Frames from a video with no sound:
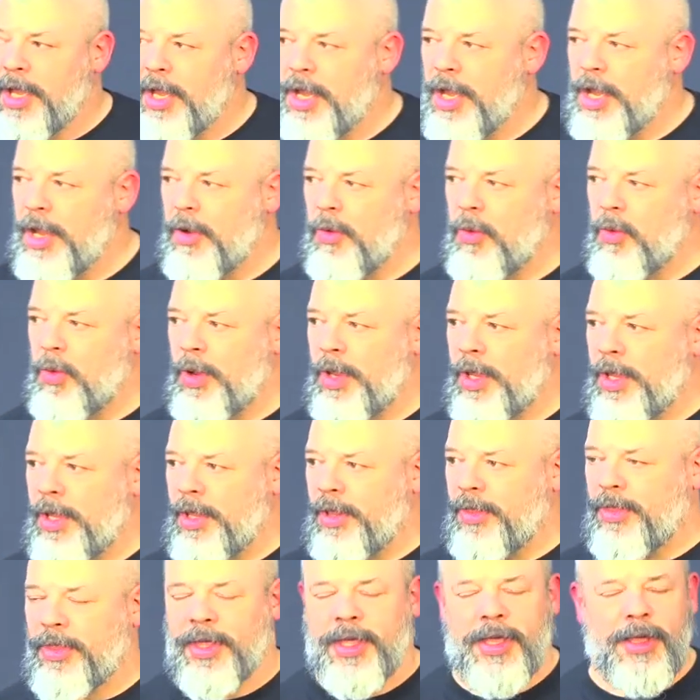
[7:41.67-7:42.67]

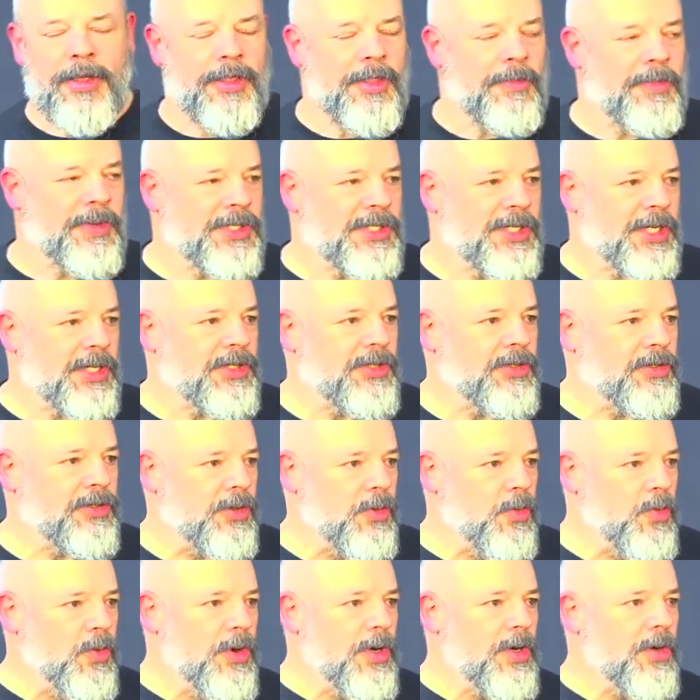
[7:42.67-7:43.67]
with the potential to
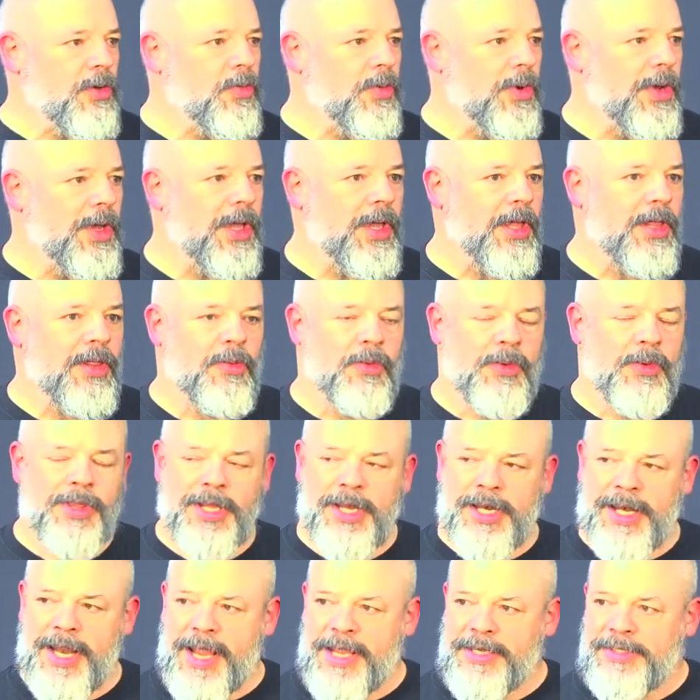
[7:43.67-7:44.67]
work with
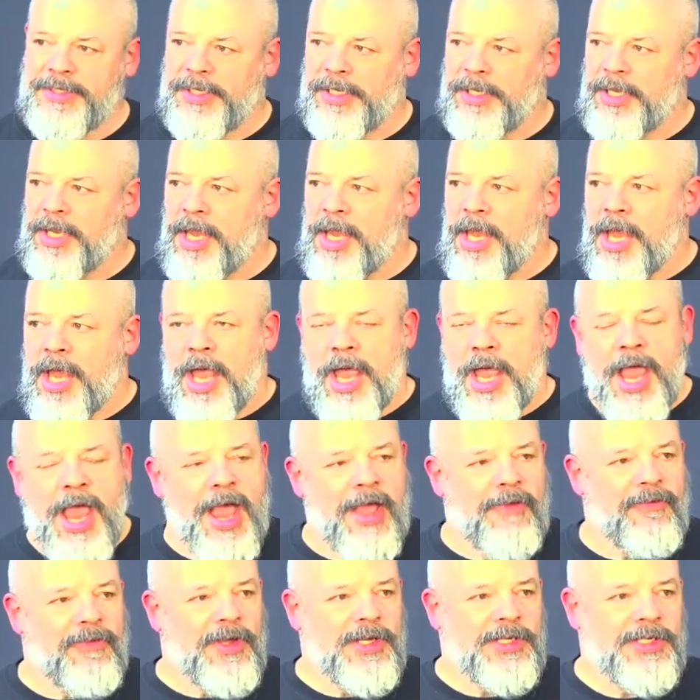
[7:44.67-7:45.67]
Classiq,
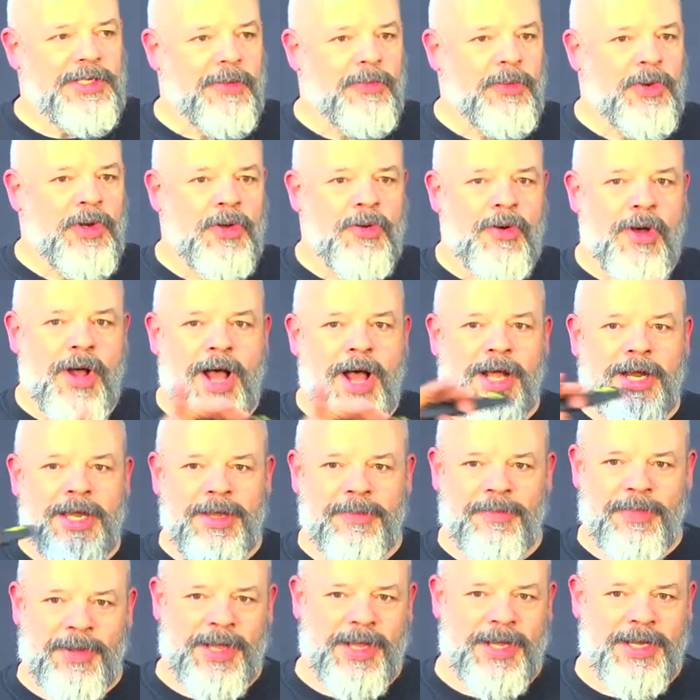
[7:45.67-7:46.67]
having someone who
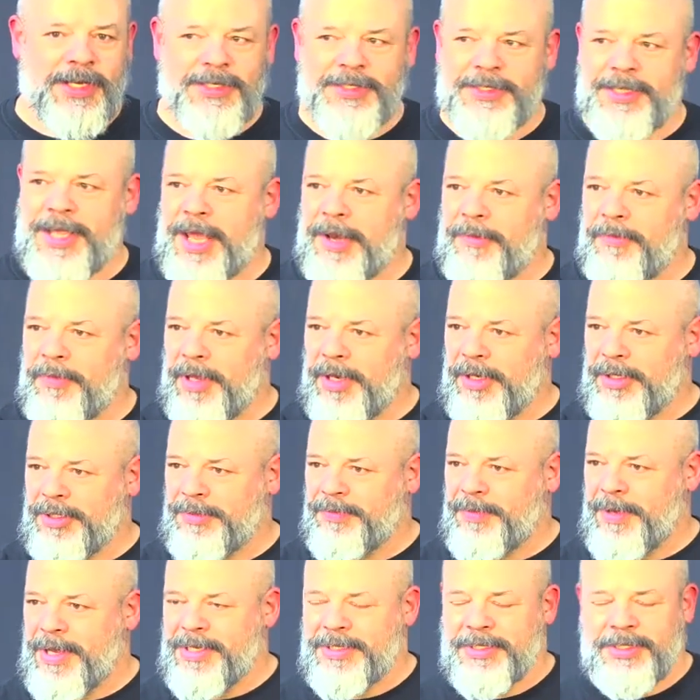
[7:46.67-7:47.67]
occupies that middle
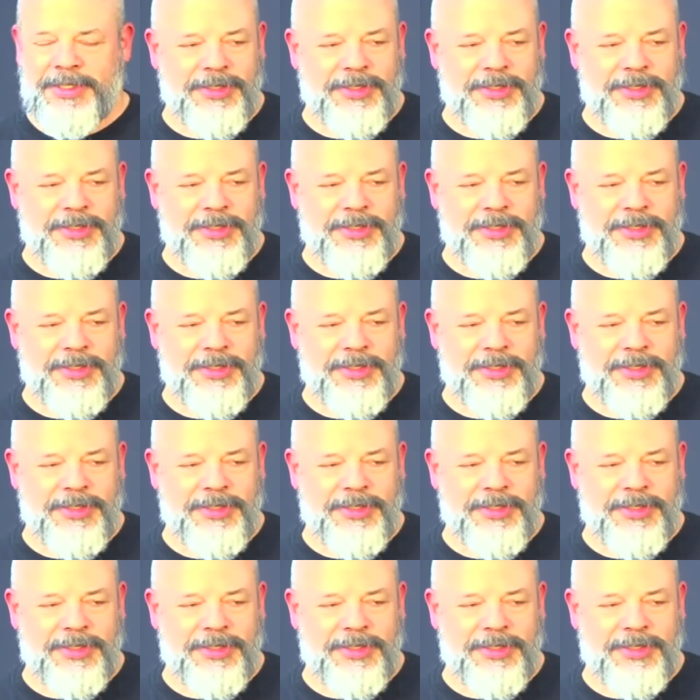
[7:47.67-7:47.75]
space.